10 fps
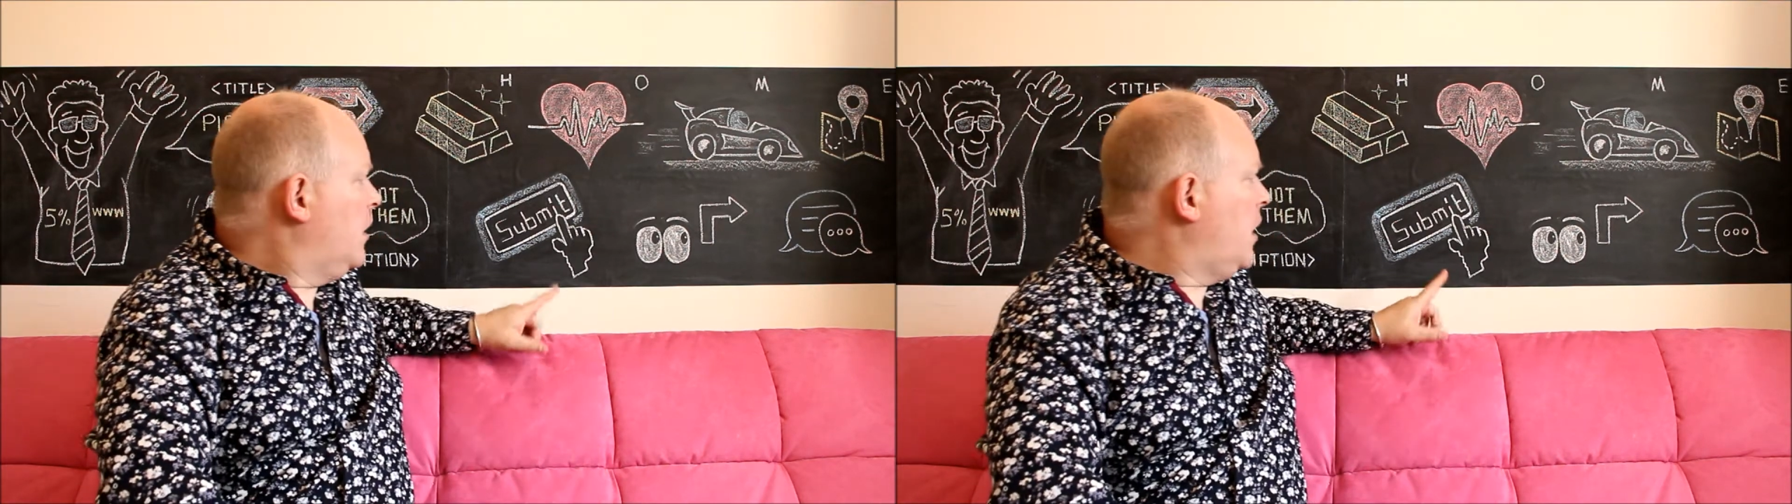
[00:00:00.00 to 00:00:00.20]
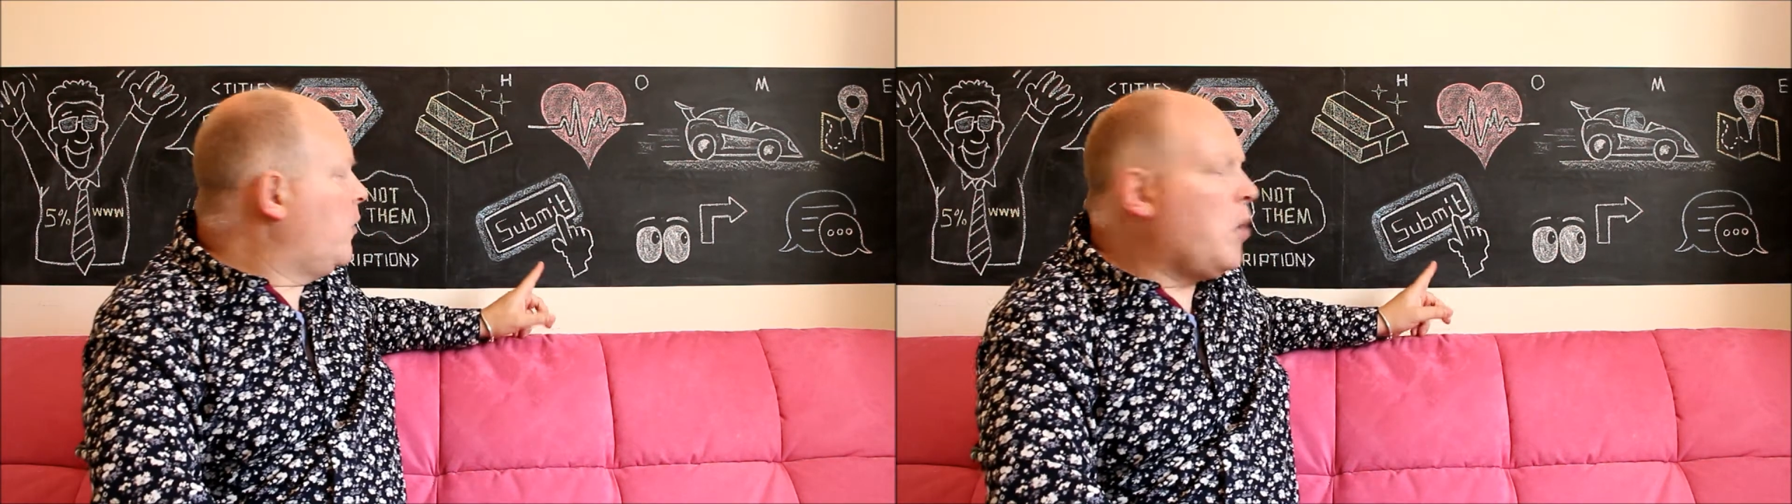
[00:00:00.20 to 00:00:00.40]

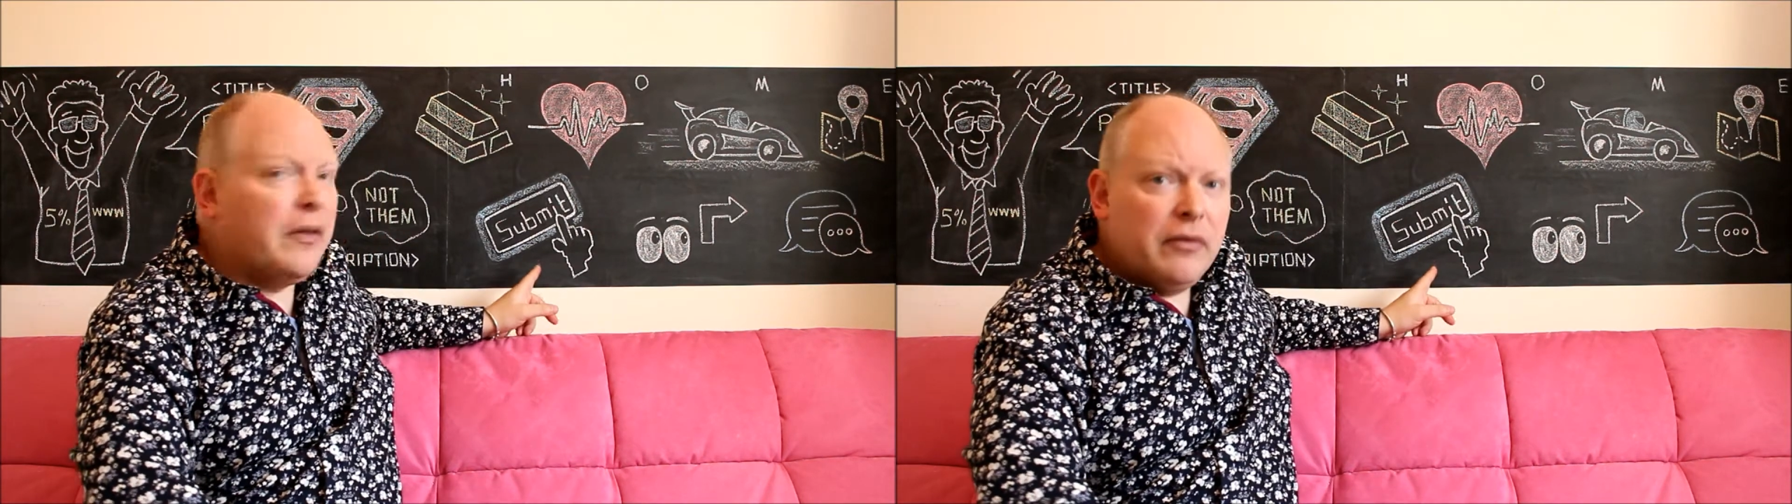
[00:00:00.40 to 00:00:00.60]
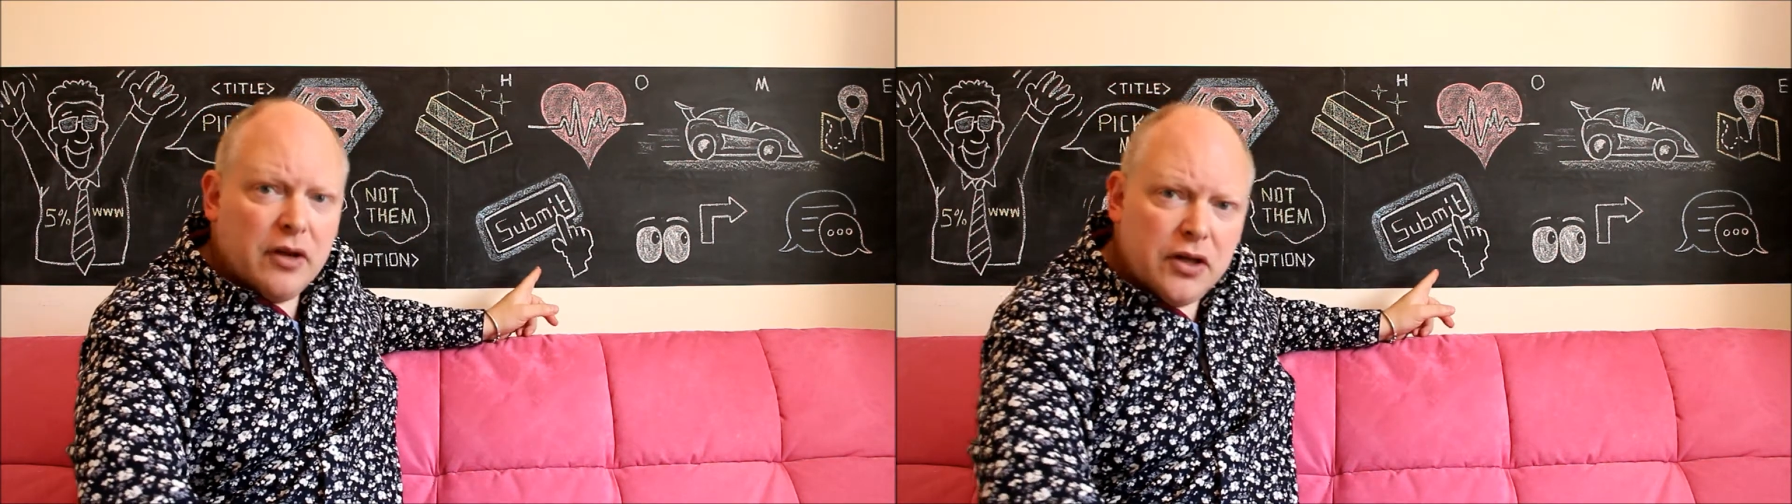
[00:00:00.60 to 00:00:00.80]
Number
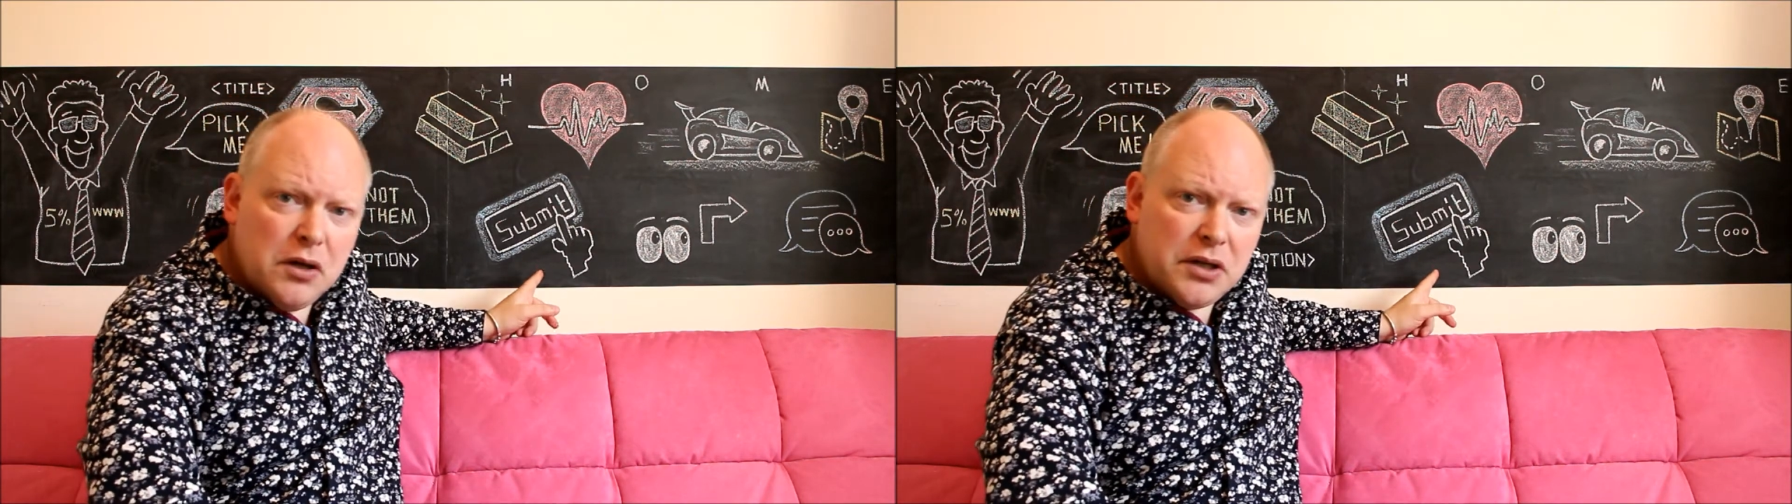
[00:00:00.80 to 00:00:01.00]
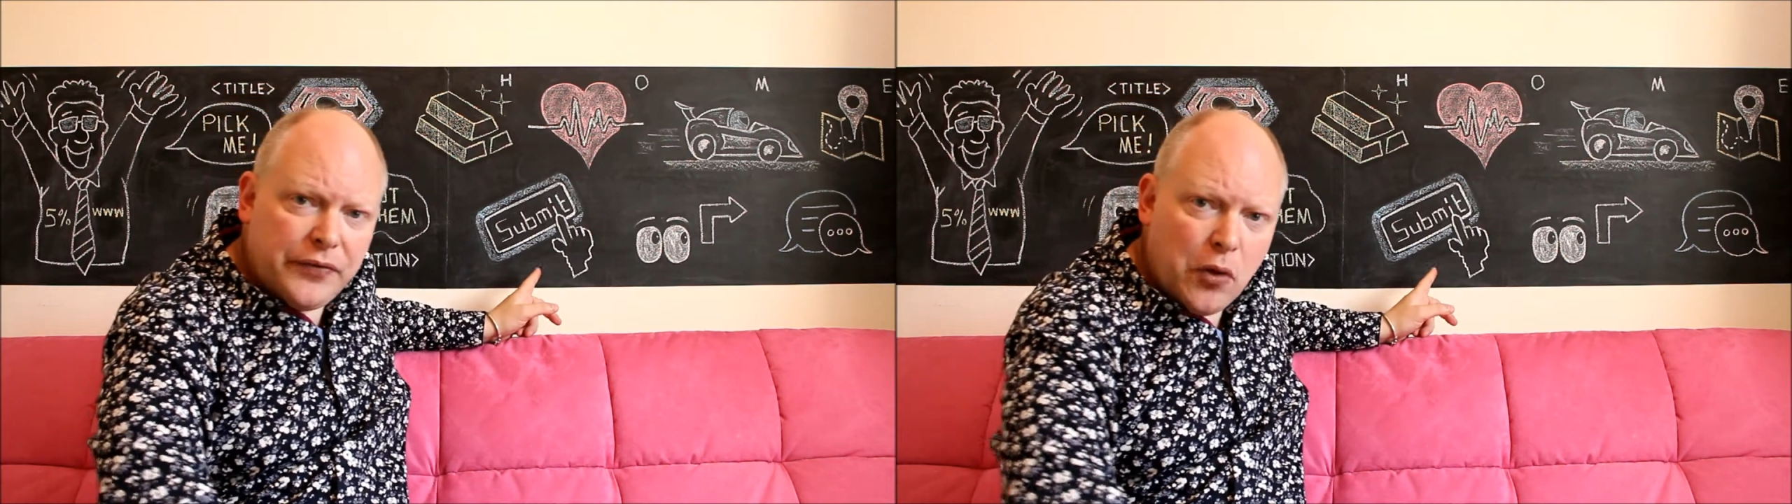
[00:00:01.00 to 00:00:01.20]
1,
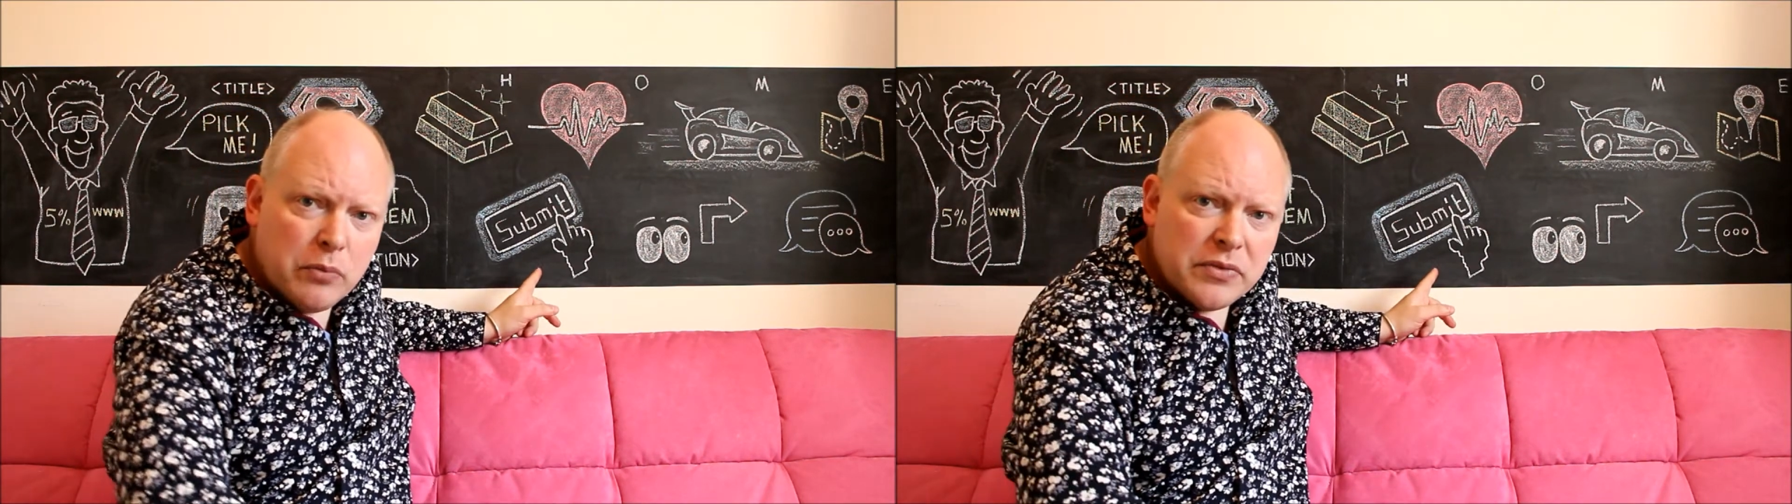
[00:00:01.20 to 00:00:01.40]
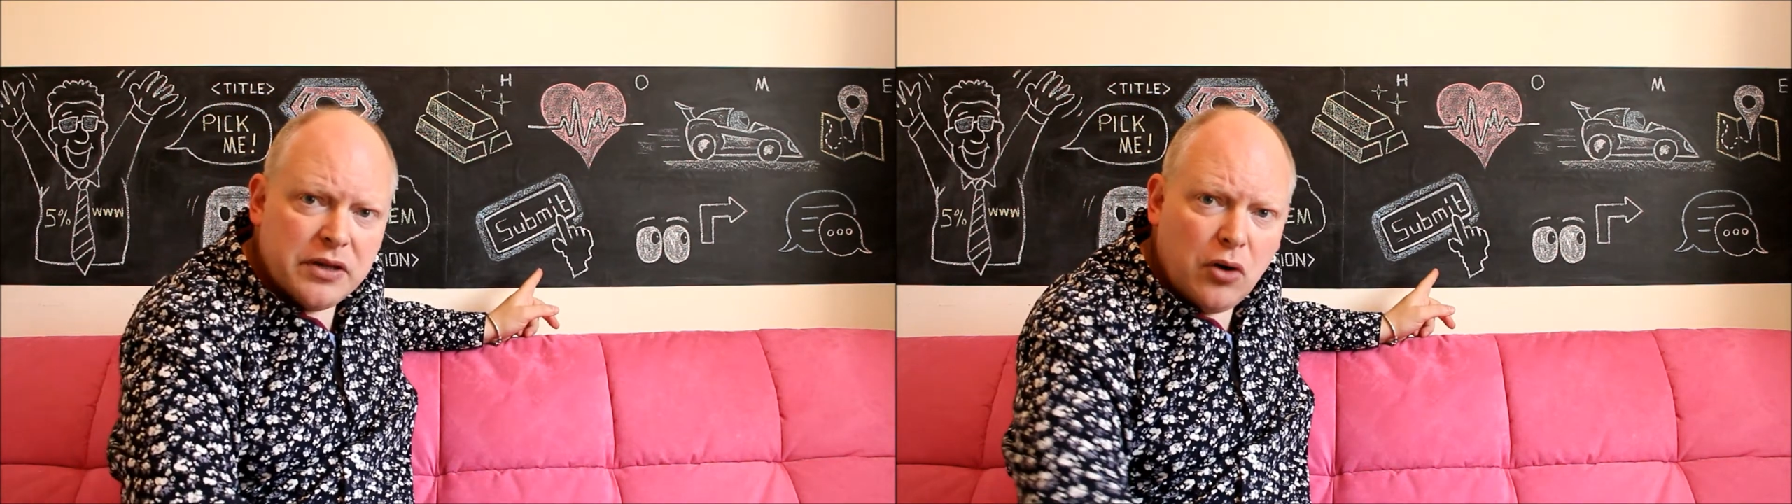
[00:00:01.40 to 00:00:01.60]
use forms,